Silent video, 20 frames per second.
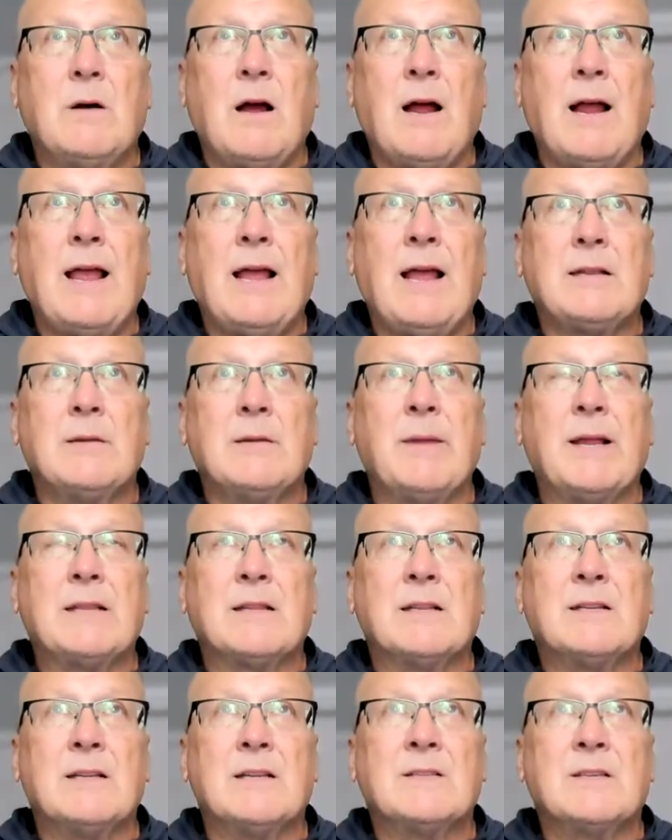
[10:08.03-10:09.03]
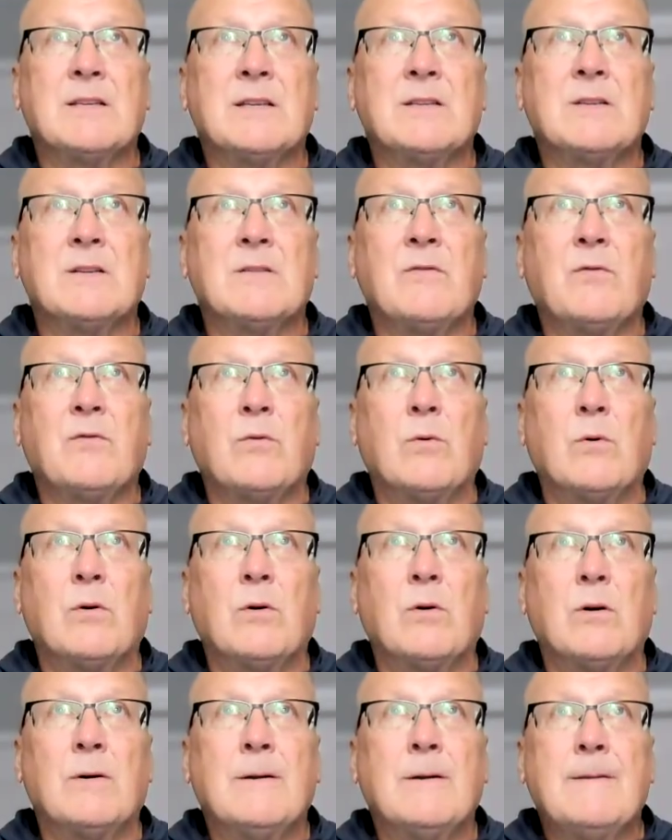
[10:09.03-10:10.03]
I had to make the decision
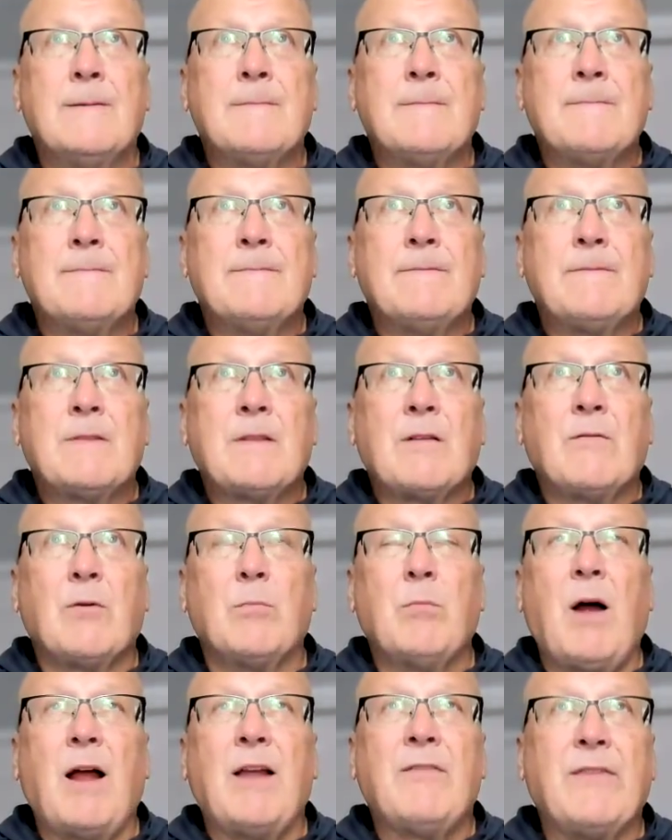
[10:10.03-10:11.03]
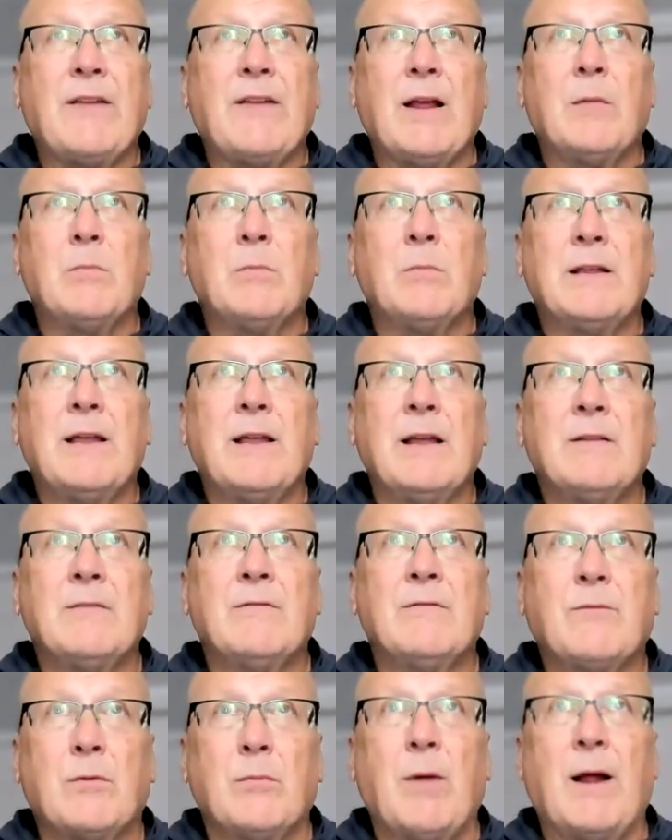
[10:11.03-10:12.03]
for my family
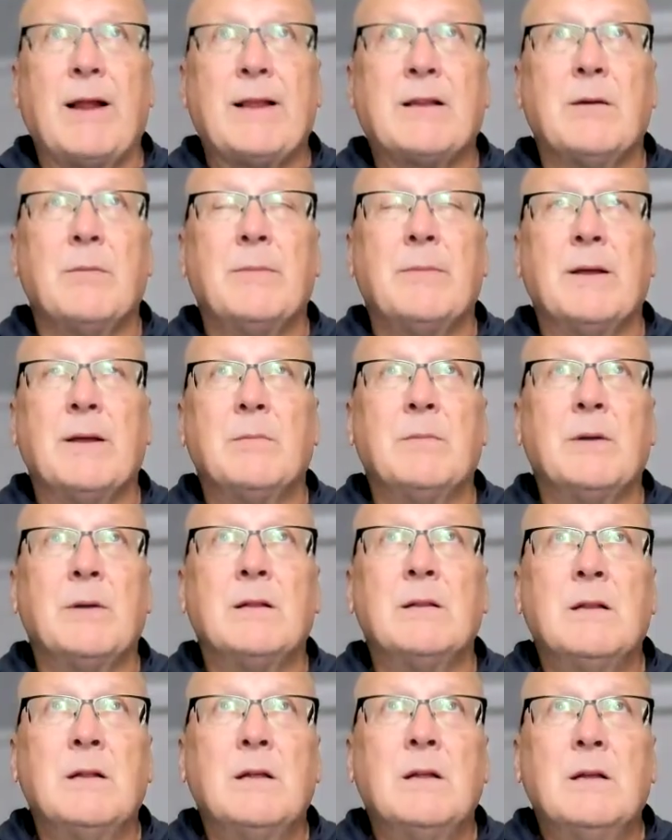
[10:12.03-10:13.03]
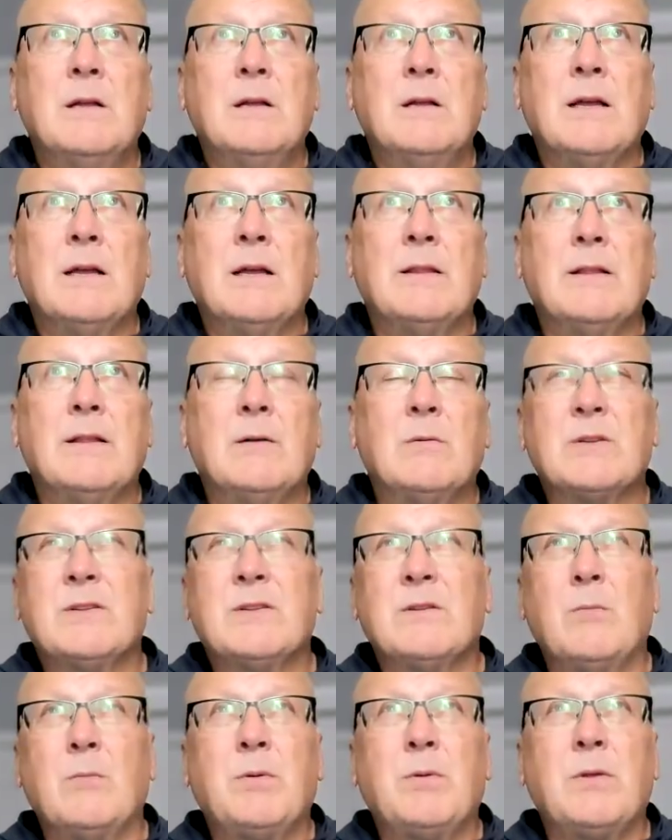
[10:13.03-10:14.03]
and for my commitment. And there
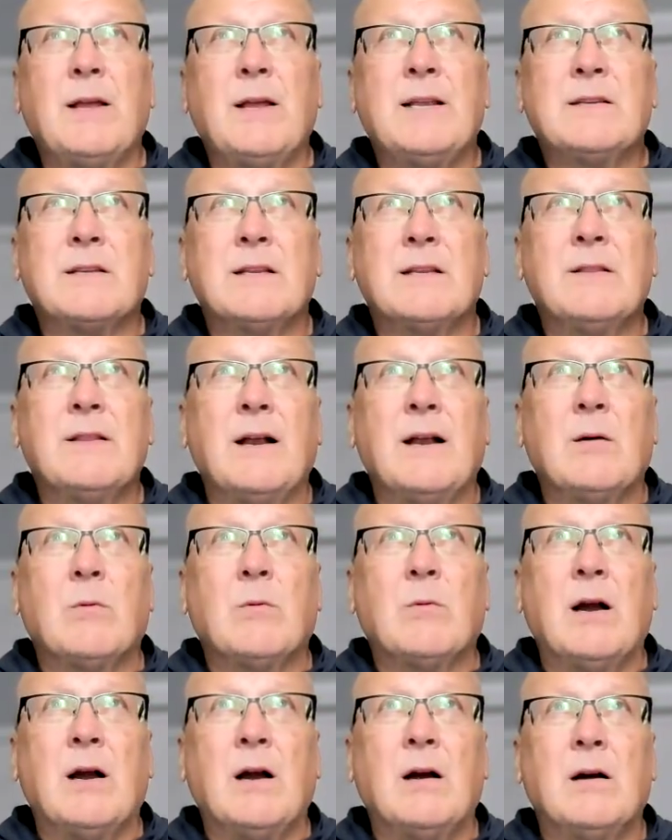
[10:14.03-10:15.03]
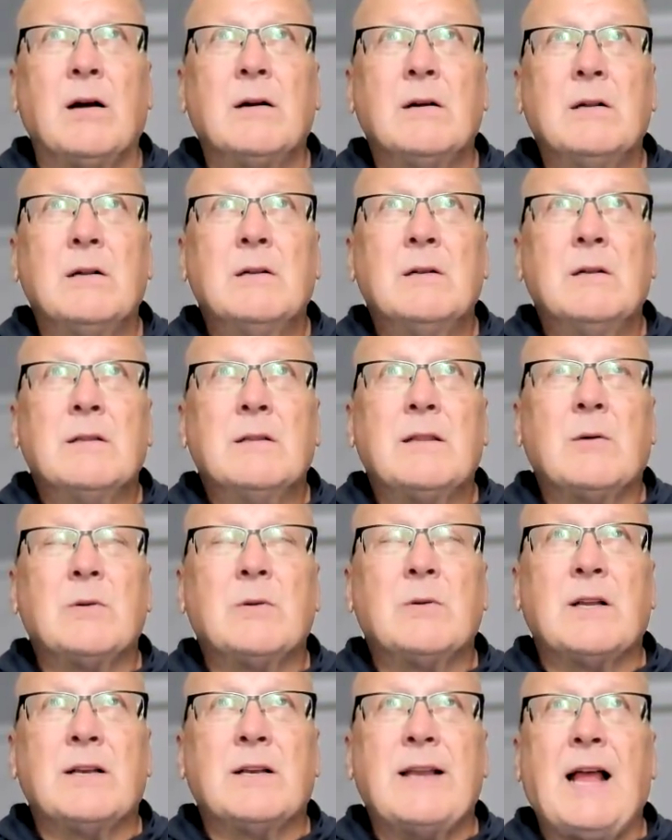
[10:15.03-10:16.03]
was no place in there where there
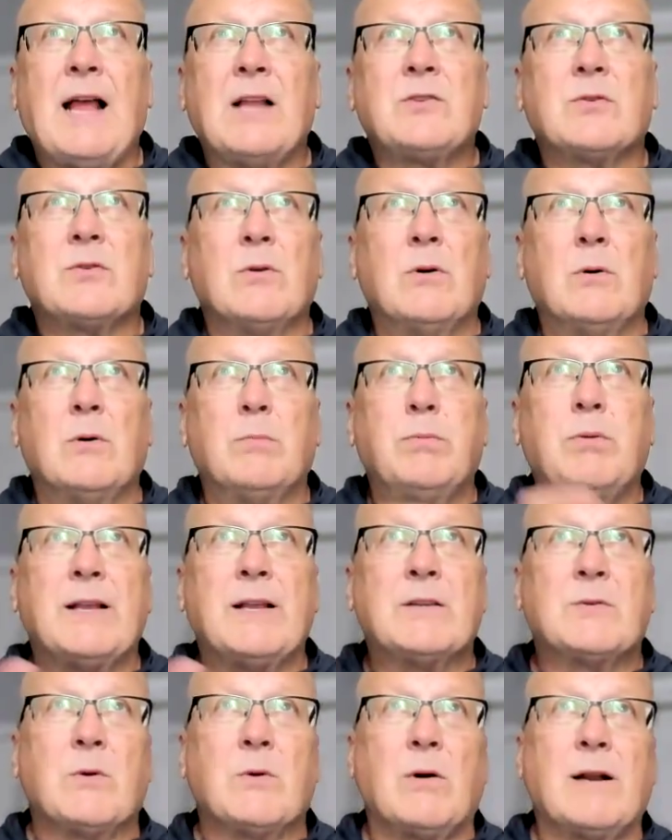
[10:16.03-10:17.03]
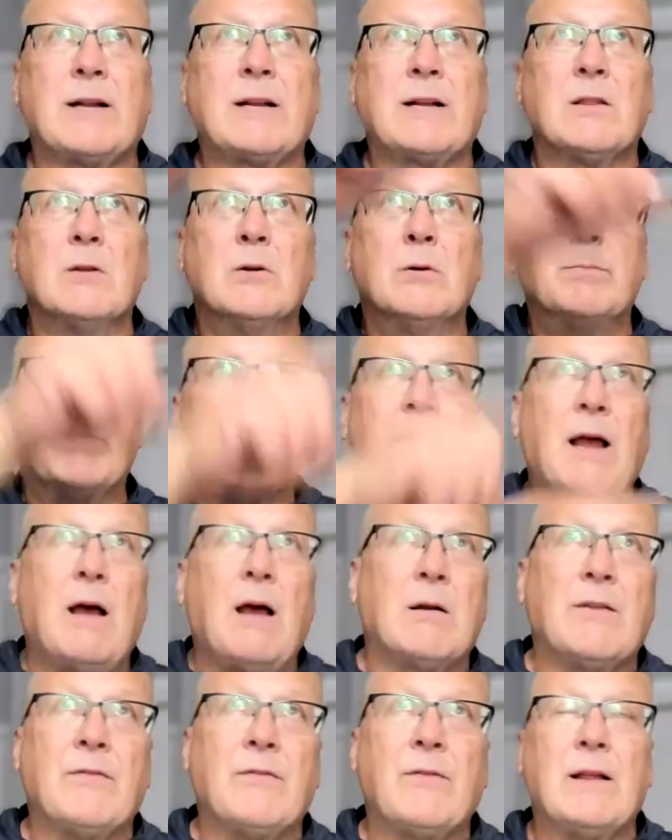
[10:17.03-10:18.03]
was a natural place where I could loop it
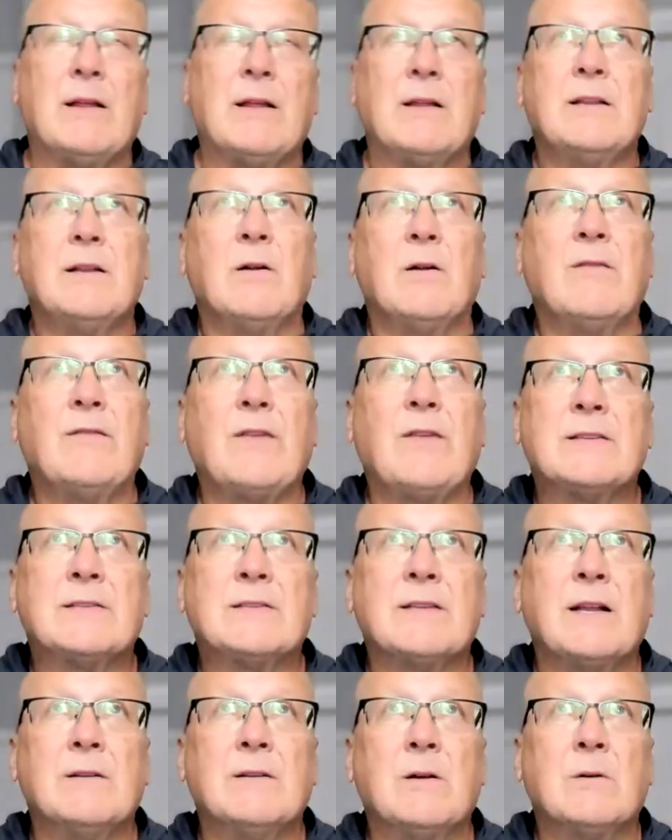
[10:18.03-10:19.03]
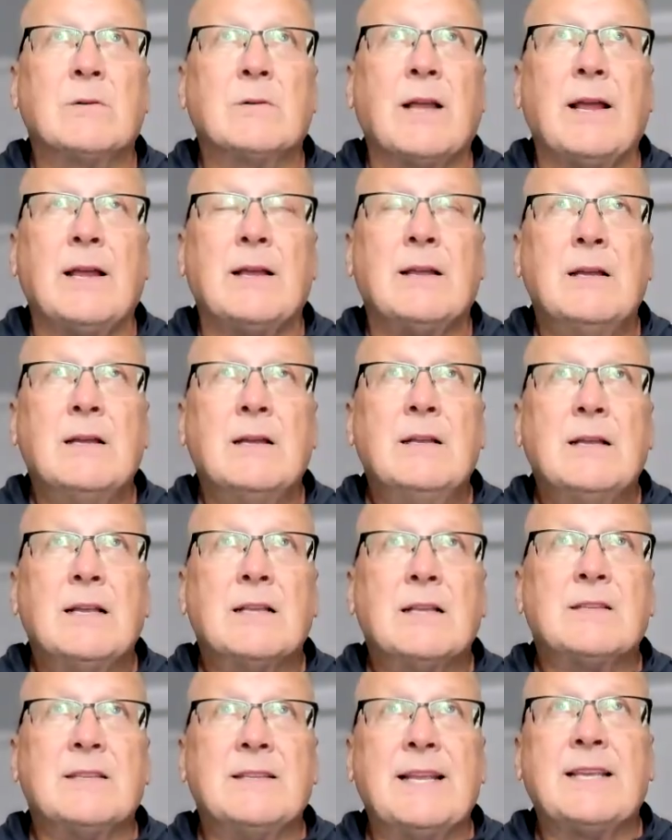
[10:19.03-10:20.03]
out. If I said, okay,
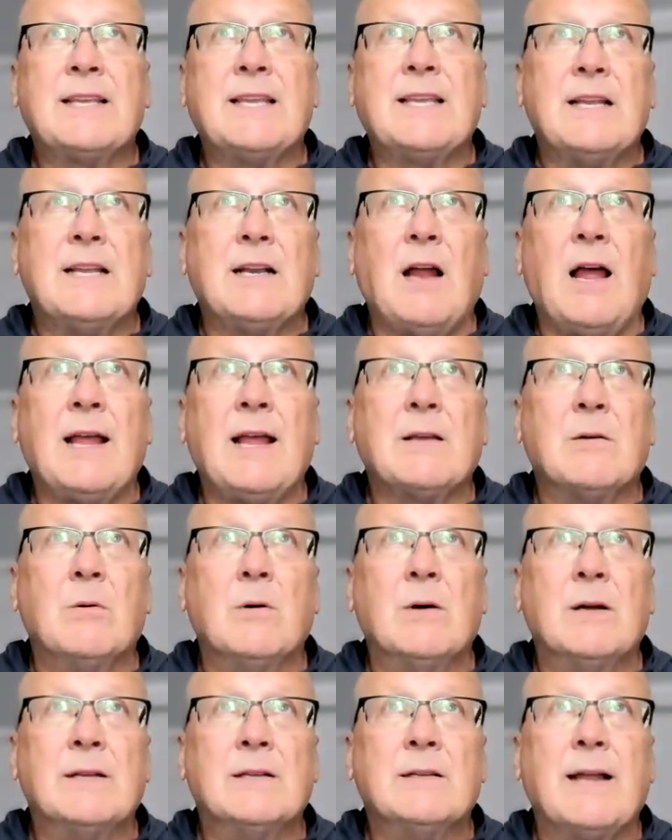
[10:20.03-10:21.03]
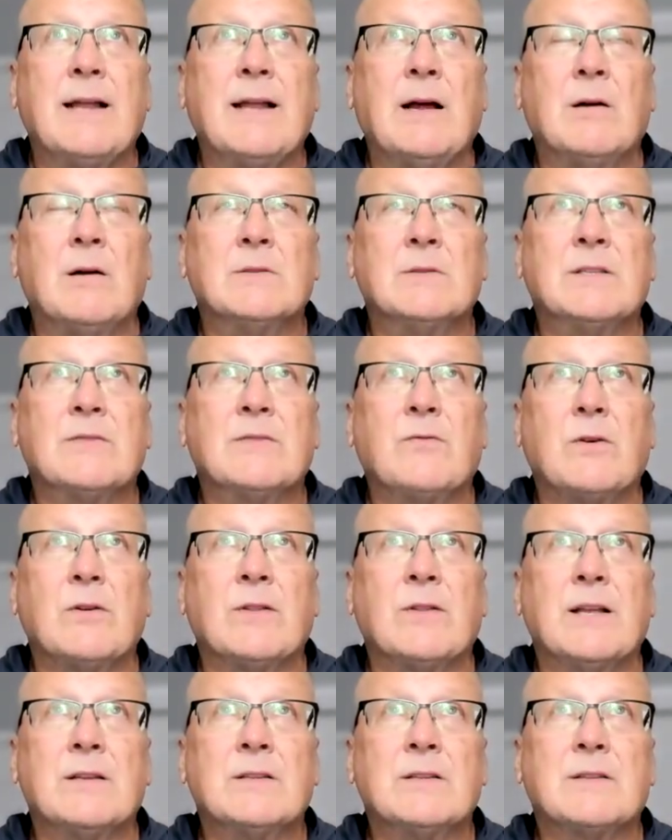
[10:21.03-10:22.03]
it's Nikki and I going down to
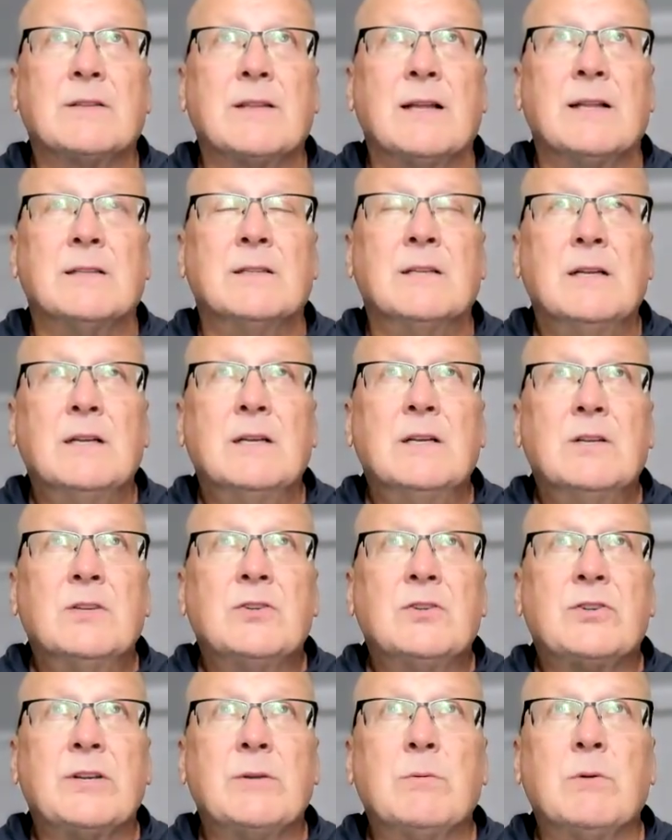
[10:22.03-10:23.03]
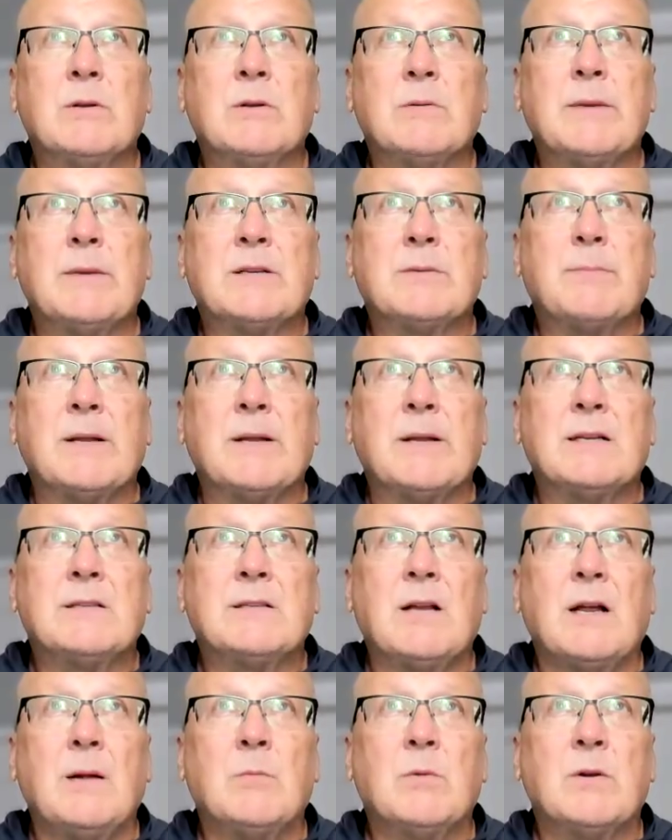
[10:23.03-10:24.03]
for this, then she wouldn't be
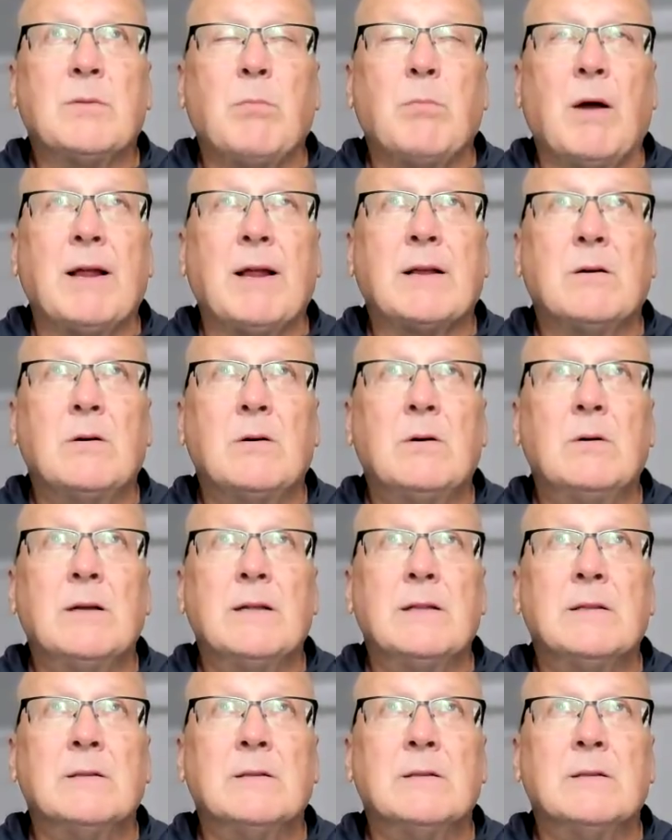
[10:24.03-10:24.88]
spending time with Michael.